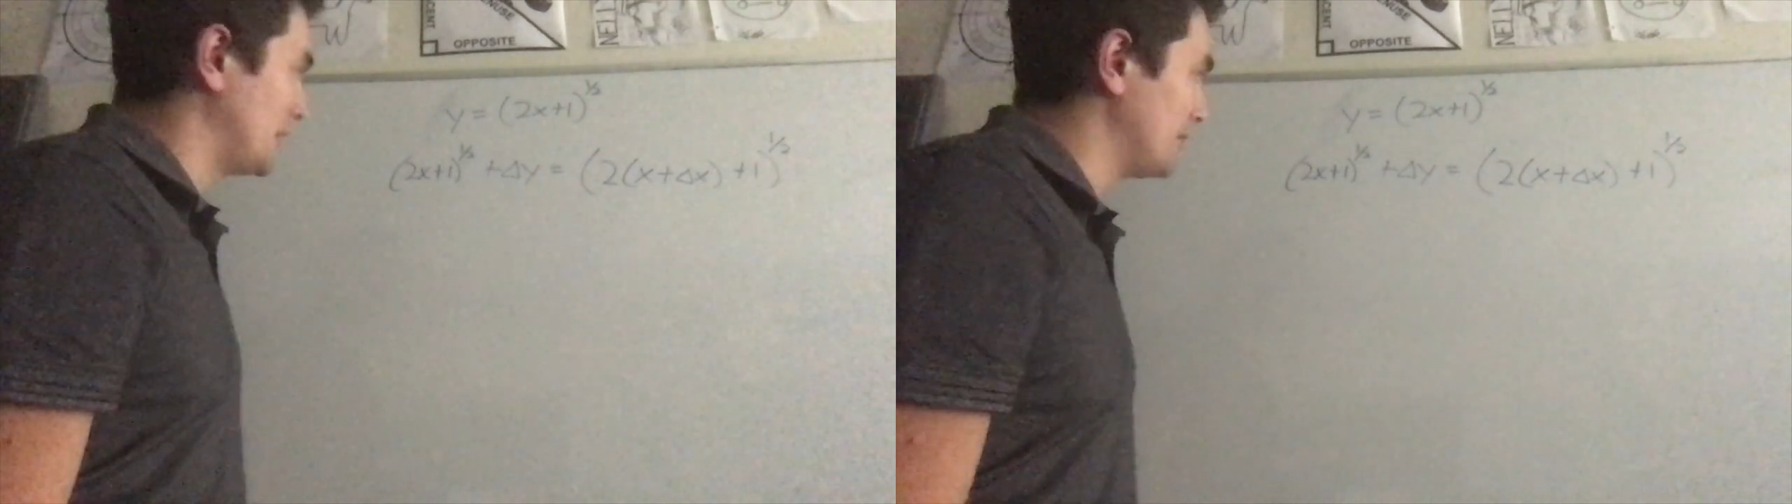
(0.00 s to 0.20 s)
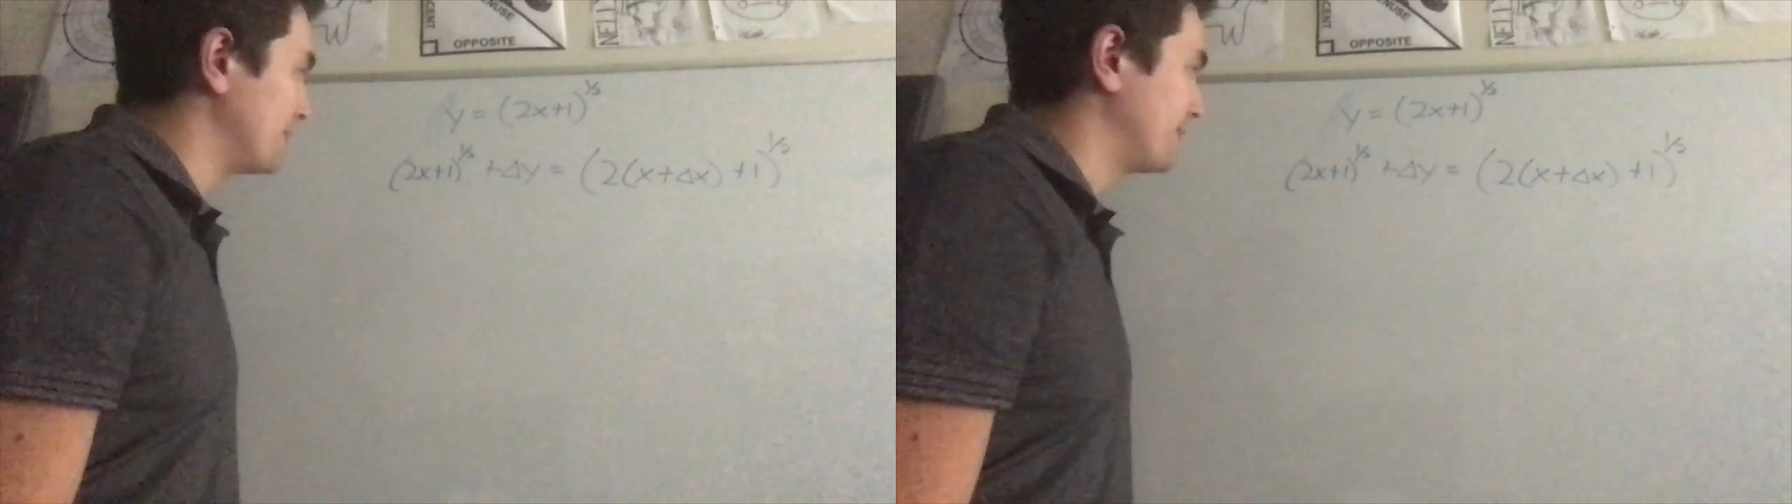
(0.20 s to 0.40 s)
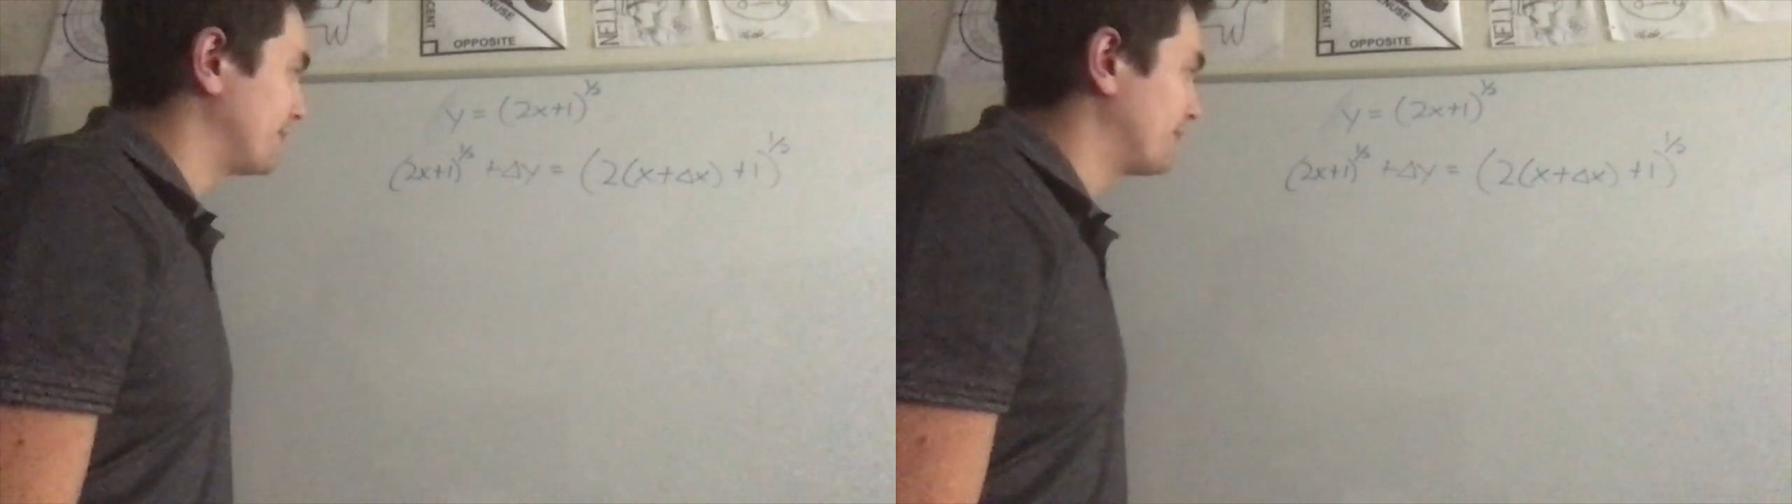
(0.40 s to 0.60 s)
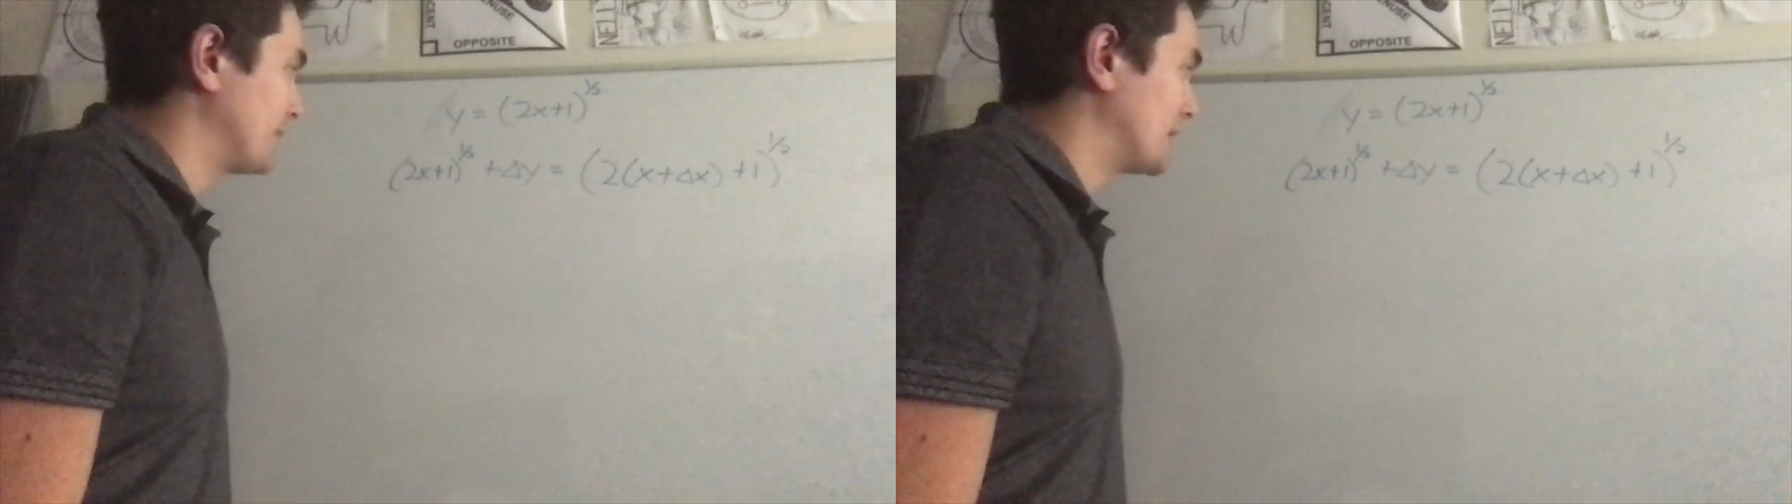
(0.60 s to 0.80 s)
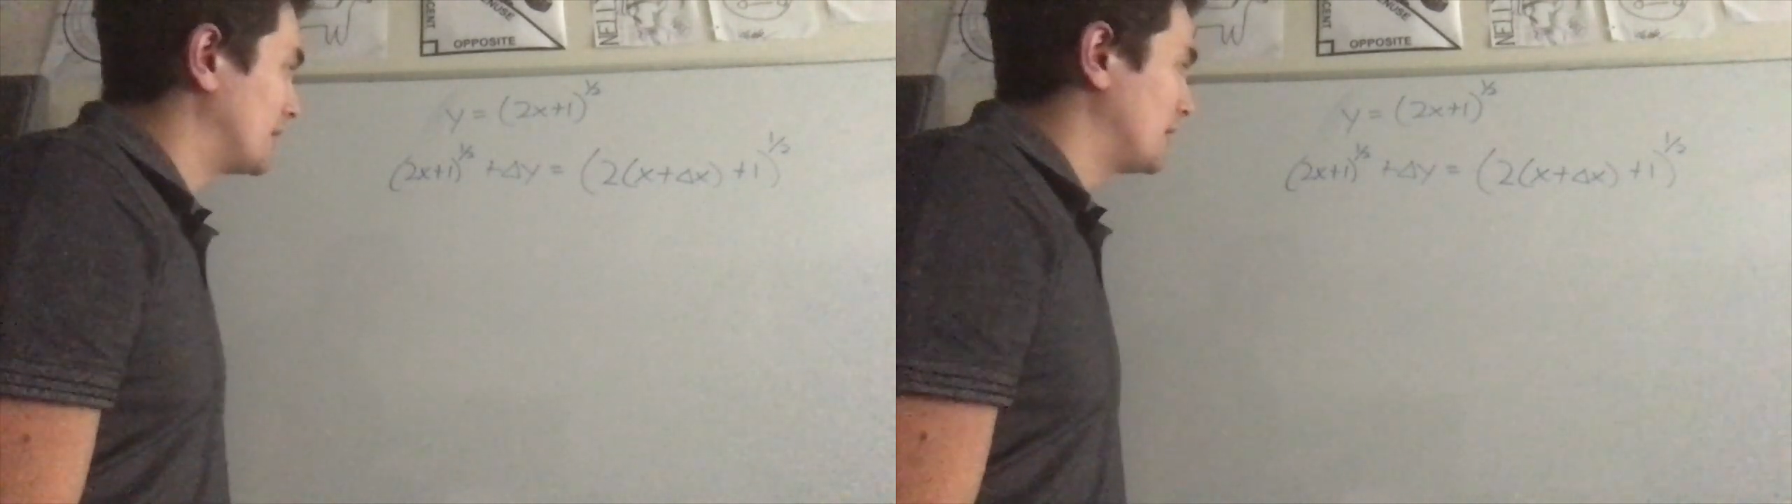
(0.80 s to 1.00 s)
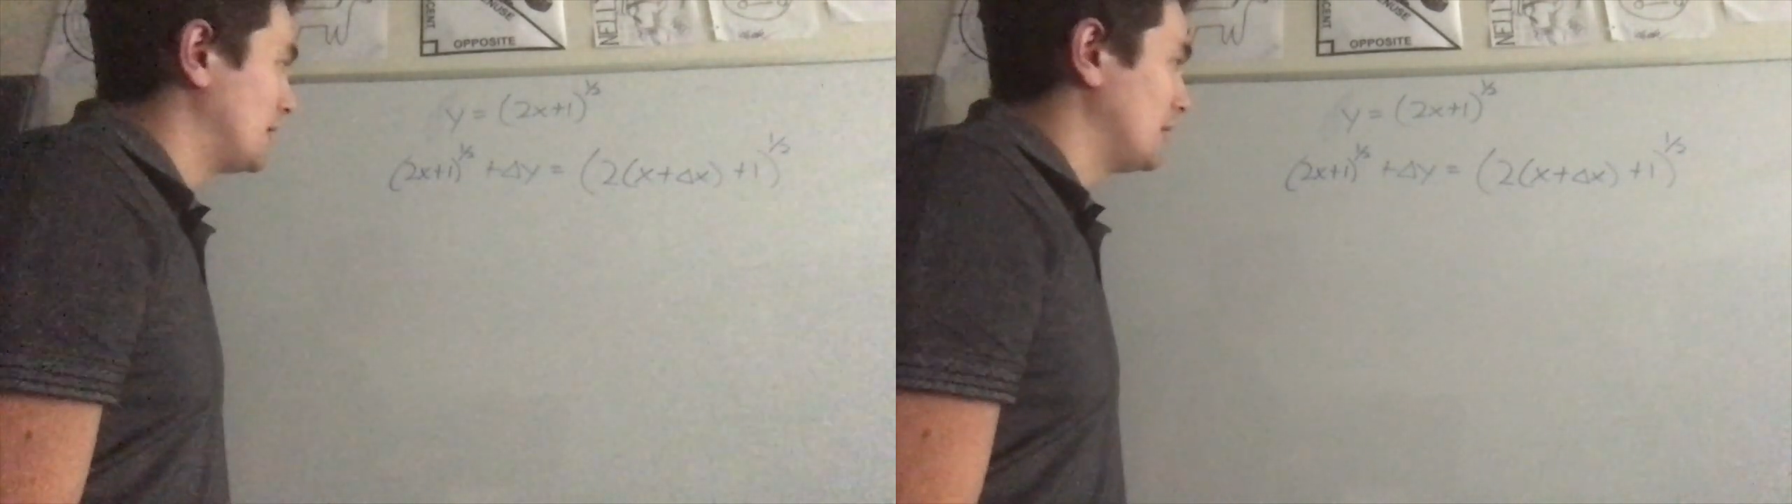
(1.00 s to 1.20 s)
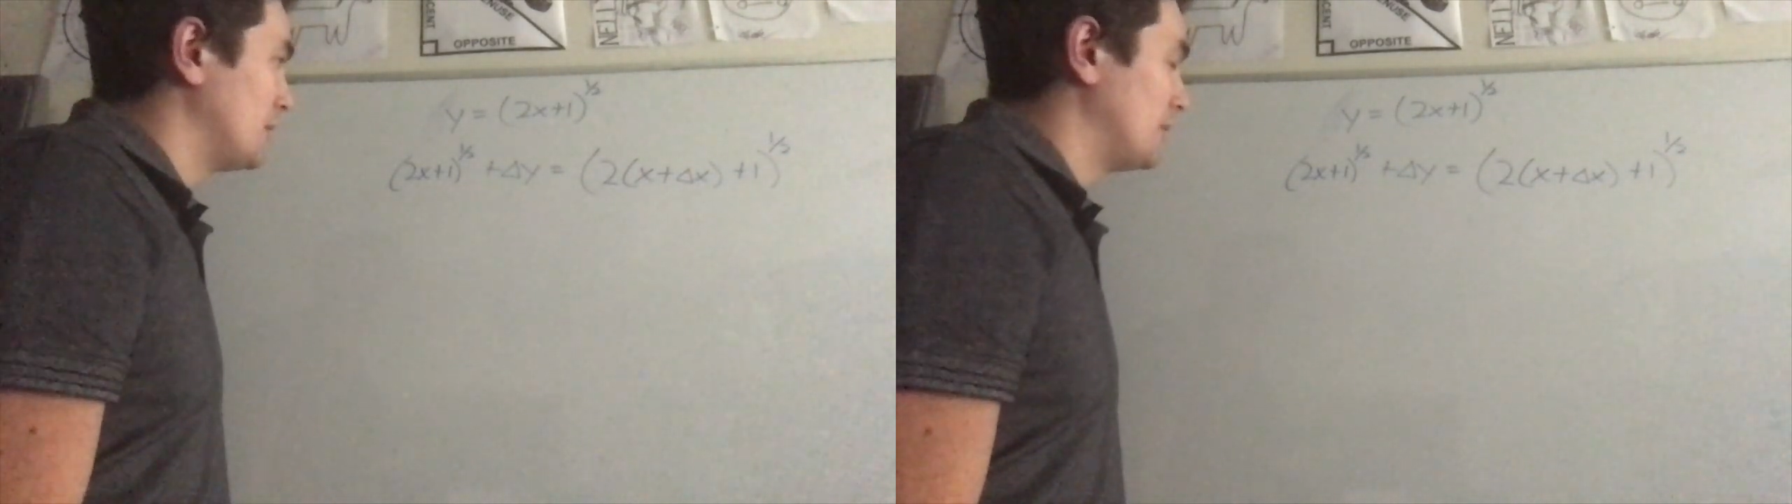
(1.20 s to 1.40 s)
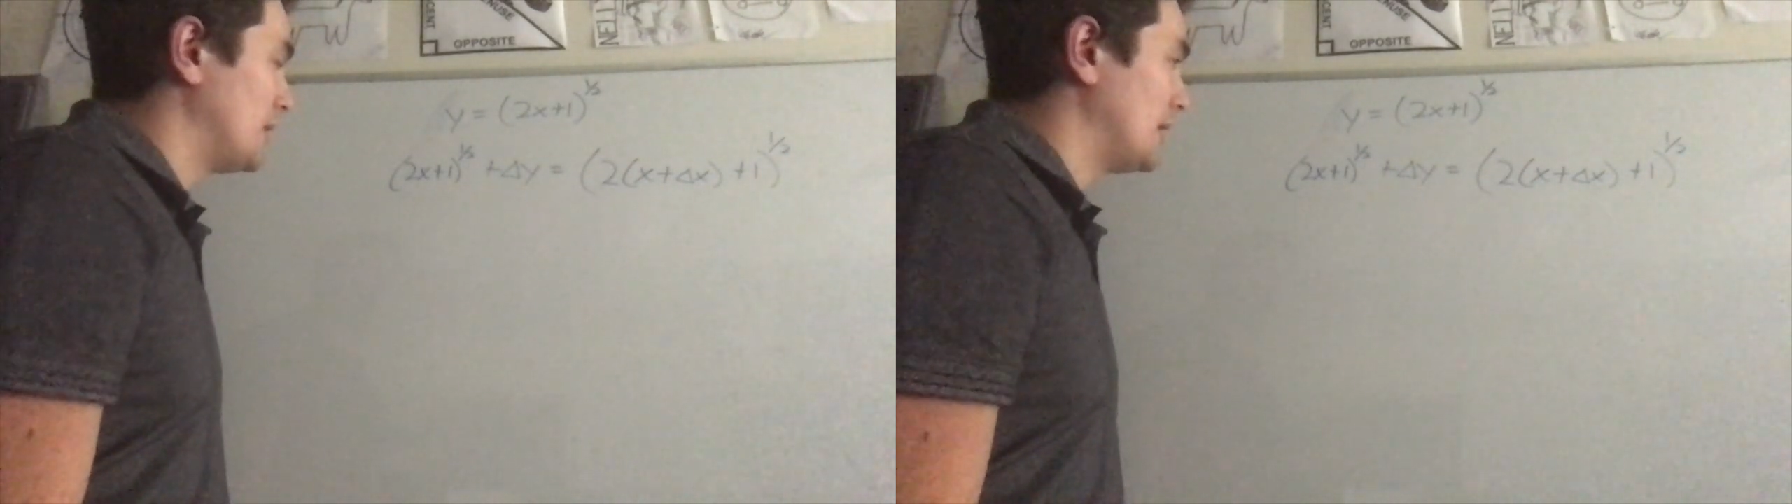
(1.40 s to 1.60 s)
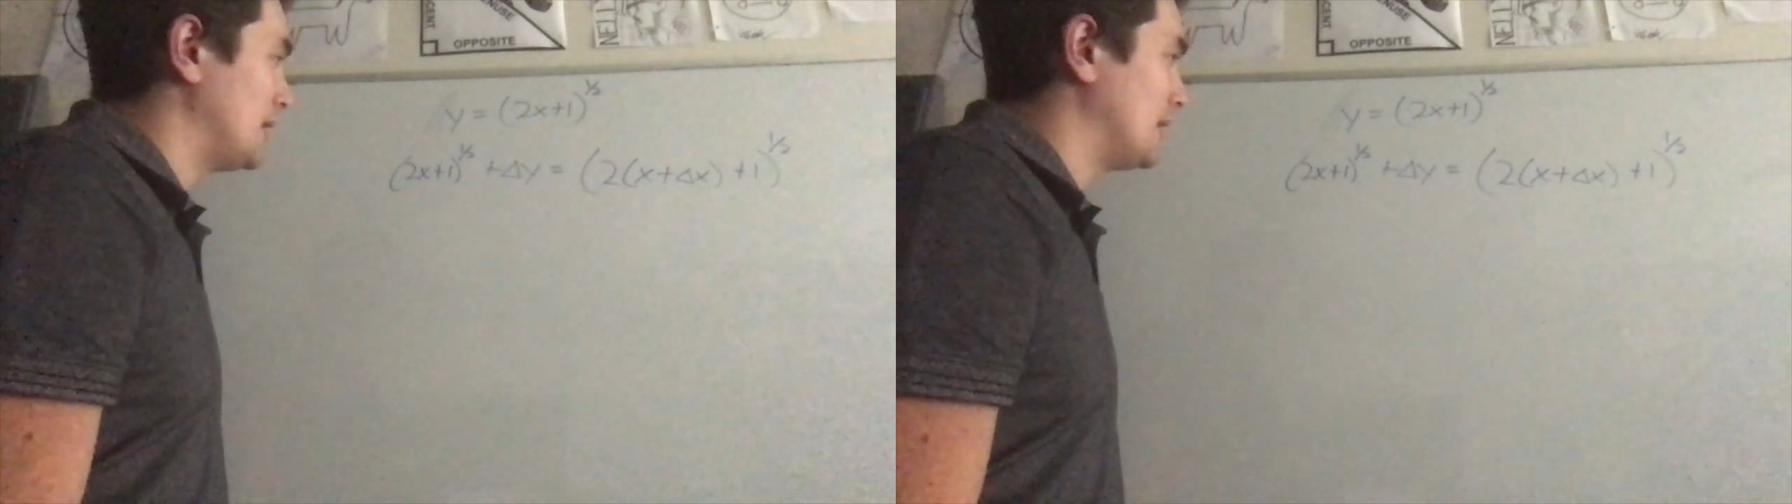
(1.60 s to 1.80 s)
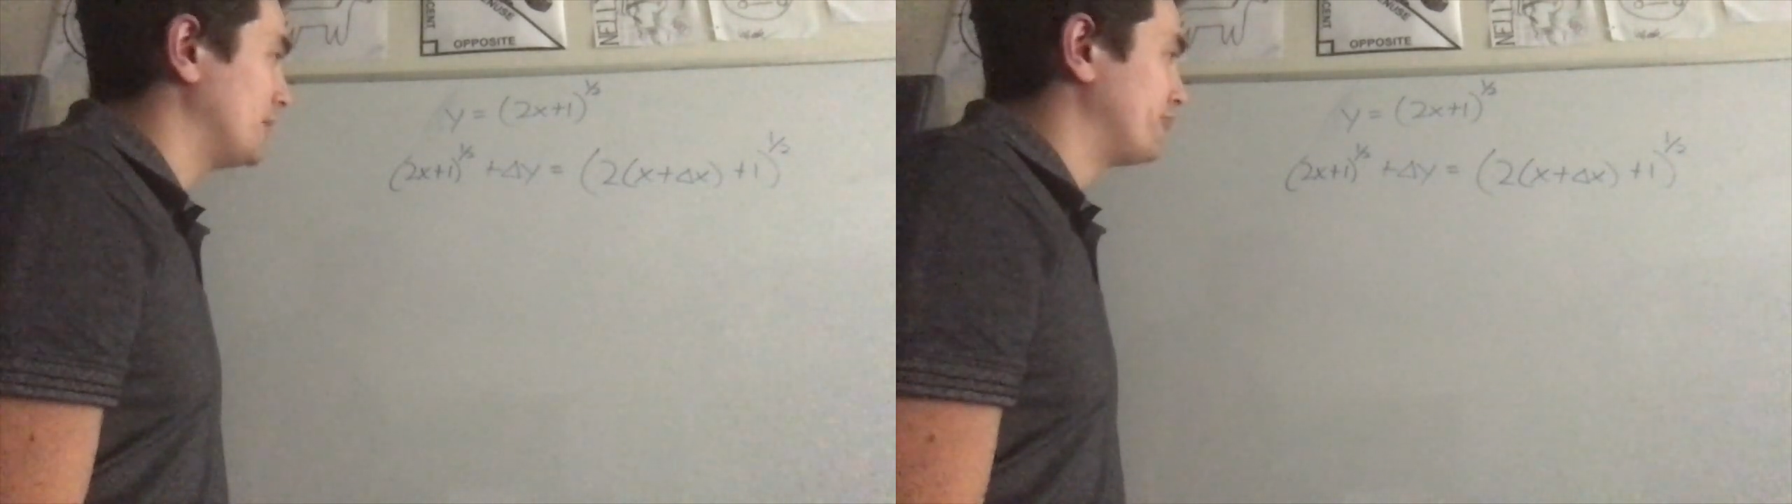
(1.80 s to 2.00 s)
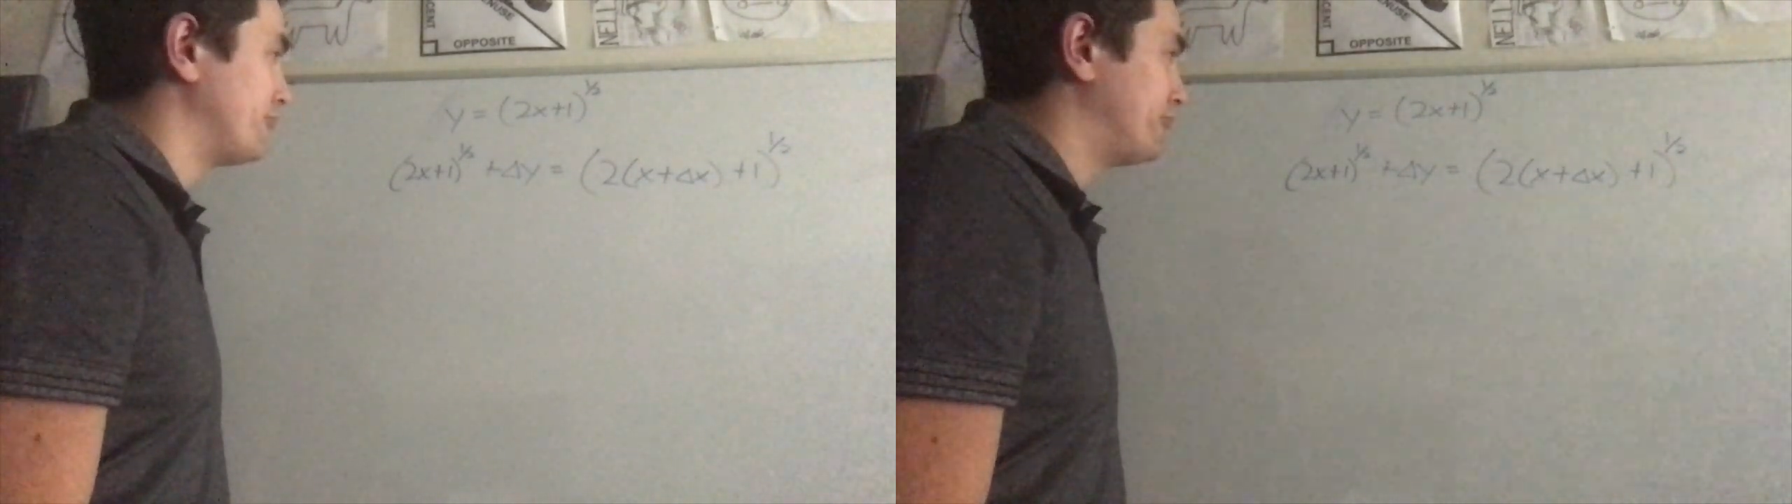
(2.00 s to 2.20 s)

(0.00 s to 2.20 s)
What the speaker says: Okay. Well,